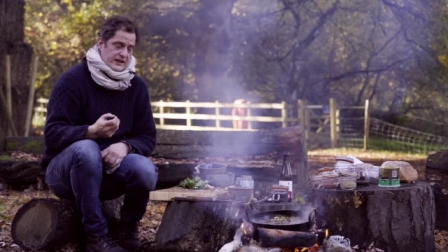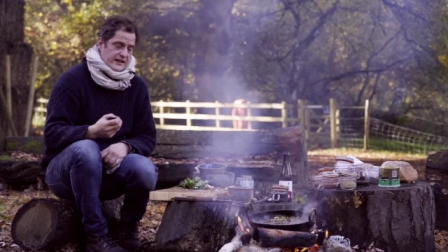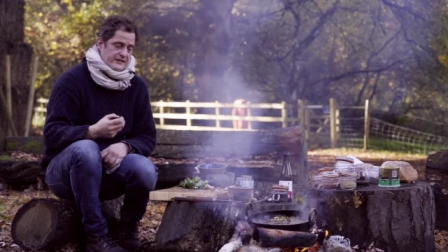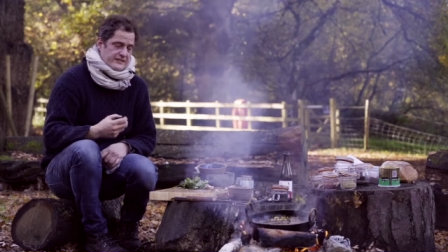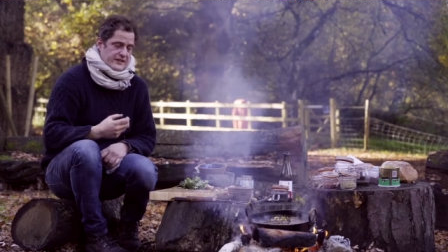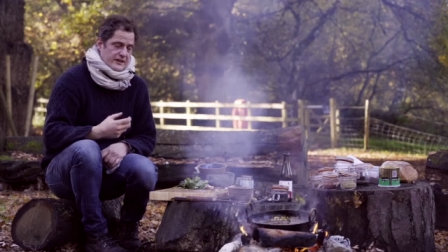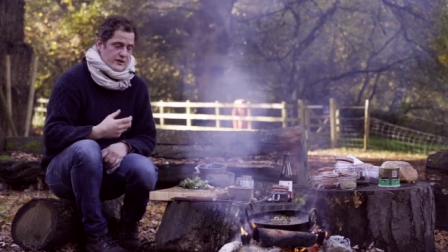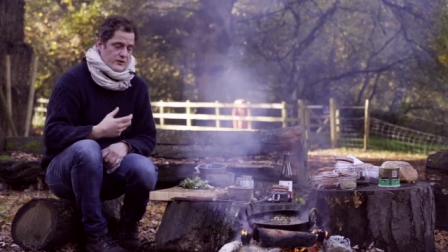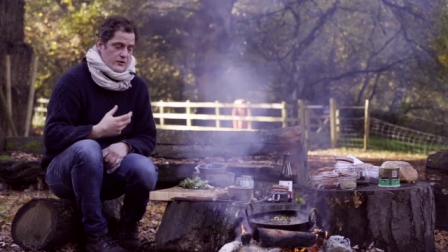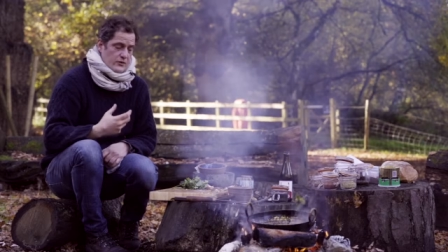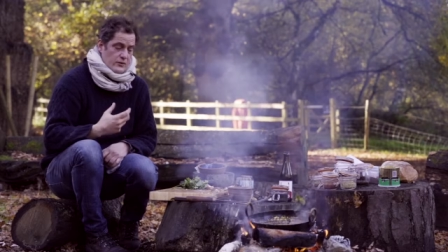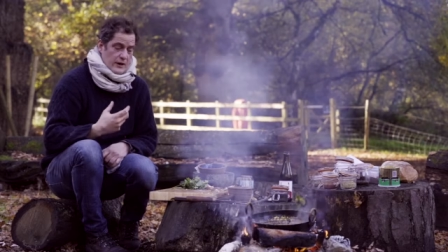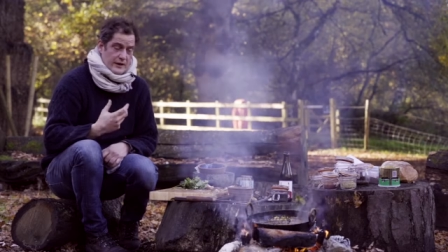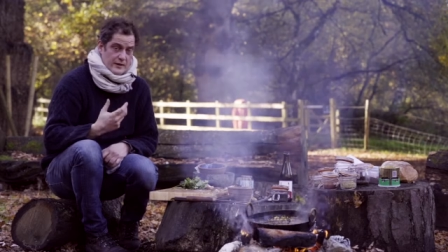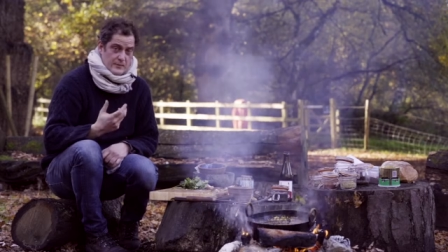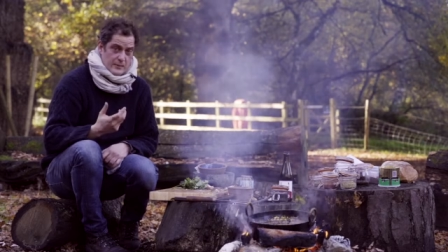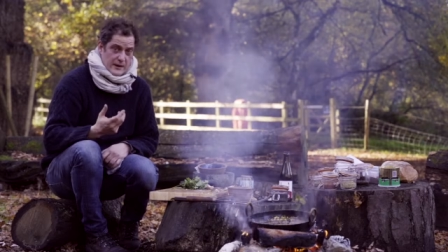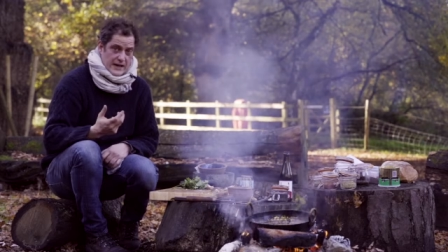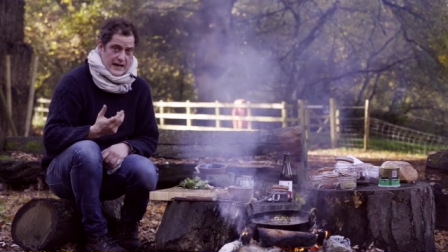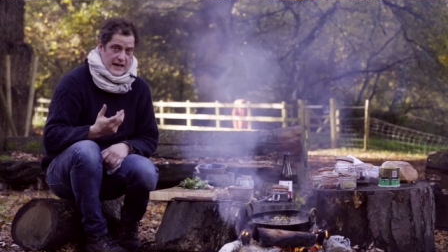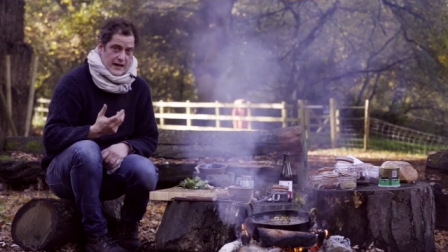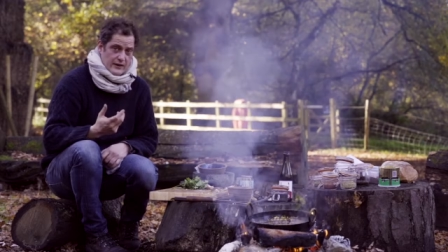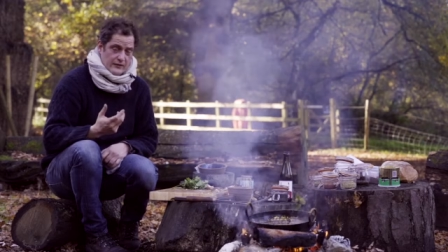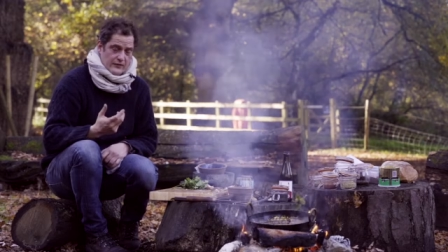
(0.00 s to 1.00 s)
It's
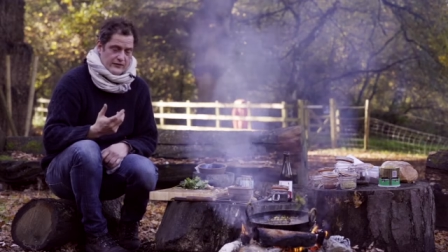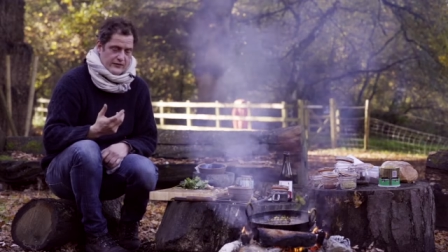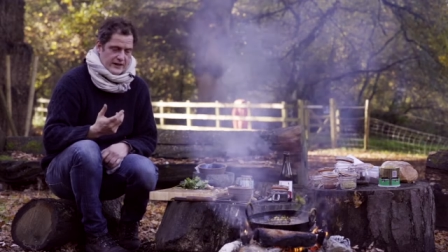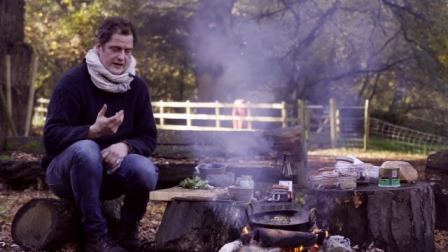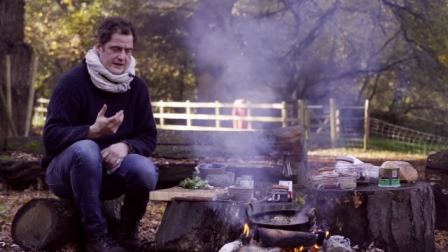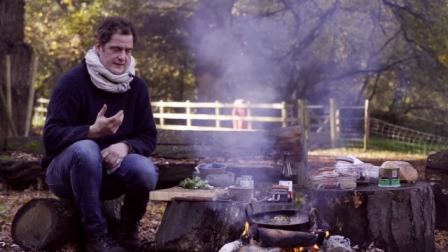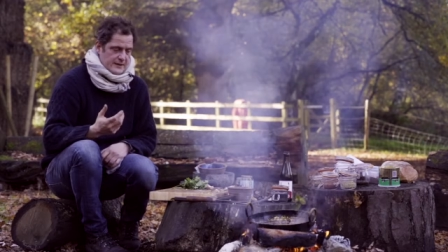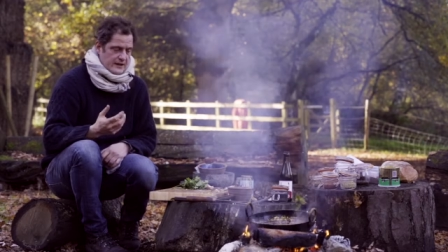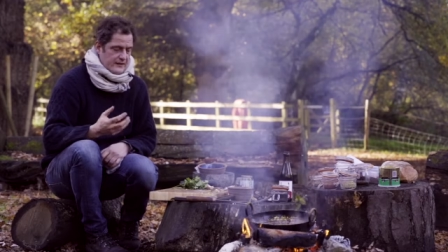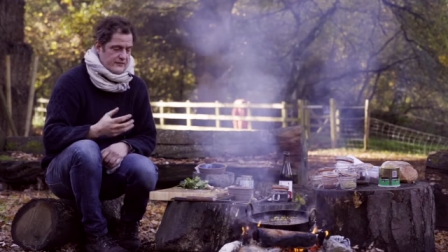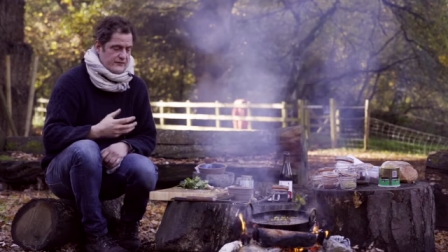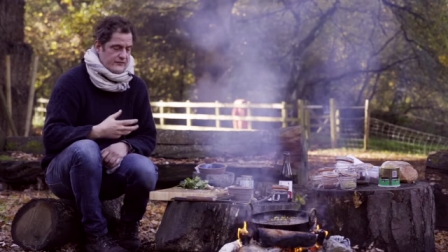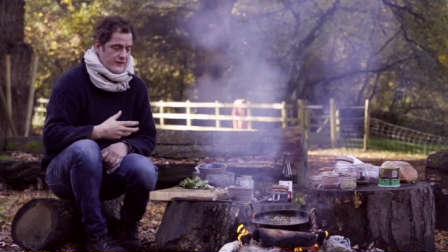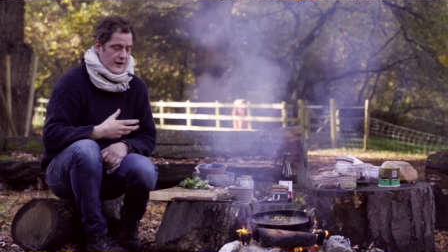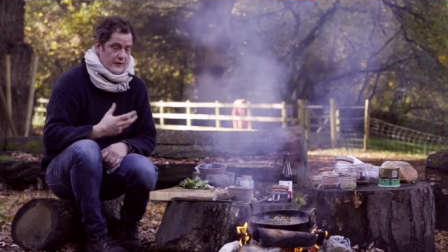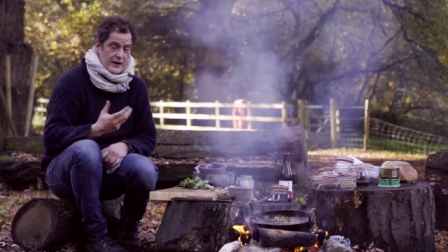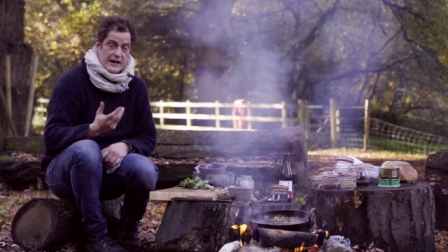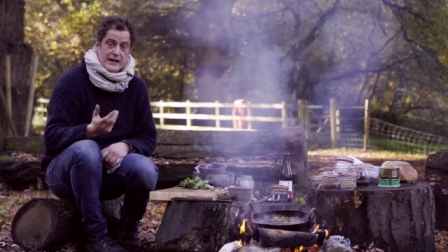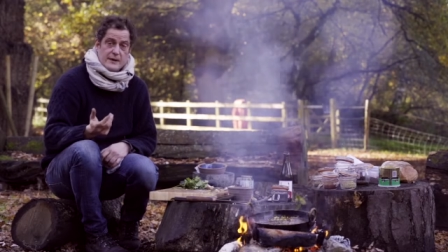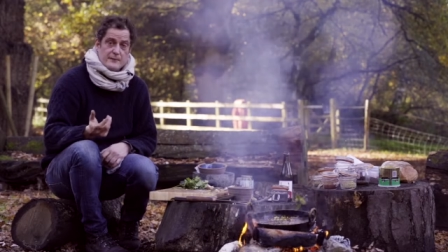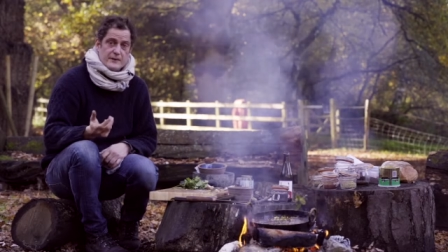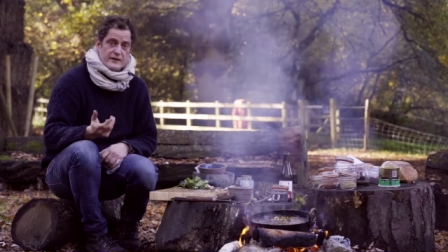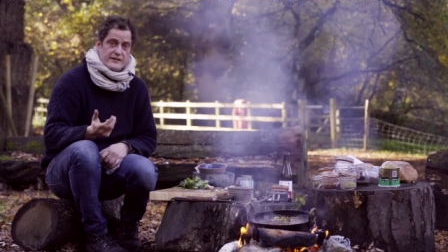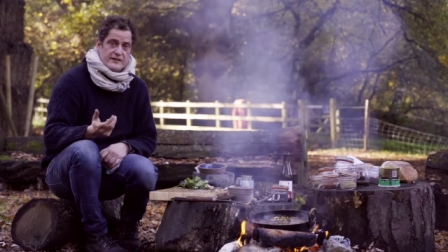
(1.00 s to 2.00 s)
incredibly healthy. It's very
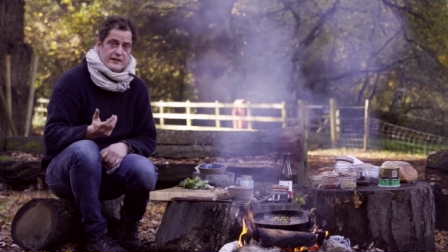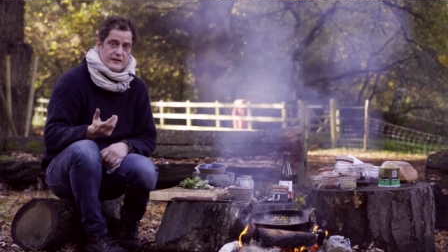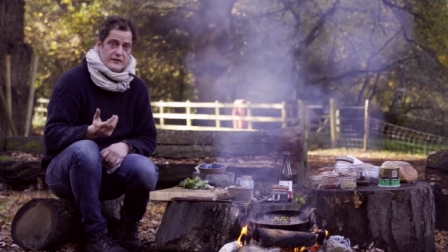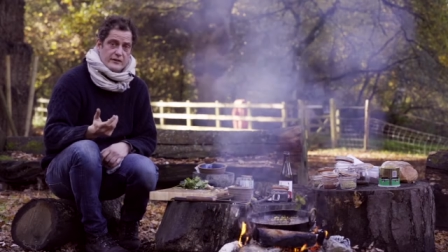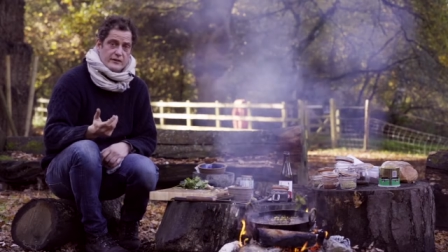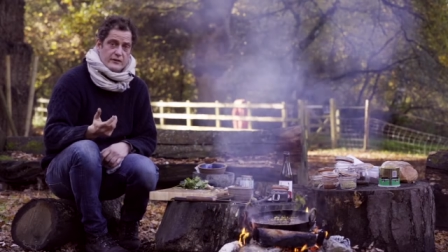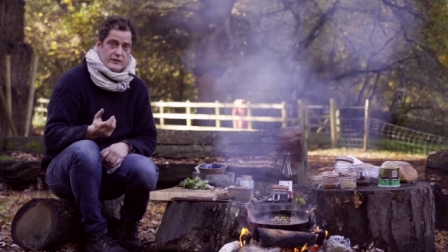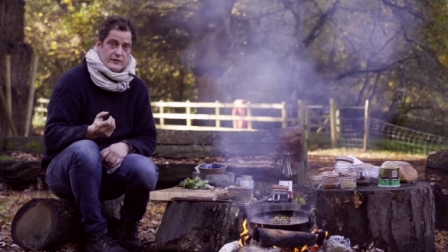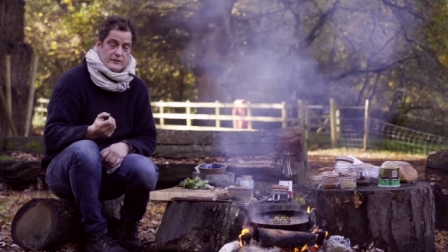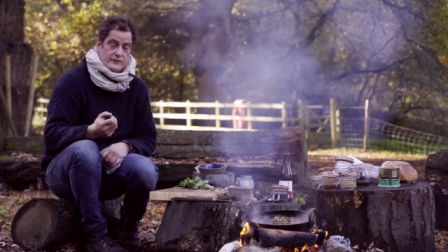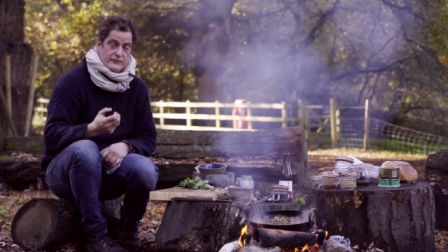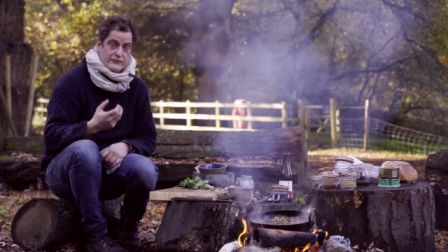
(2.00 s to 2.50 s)
limited on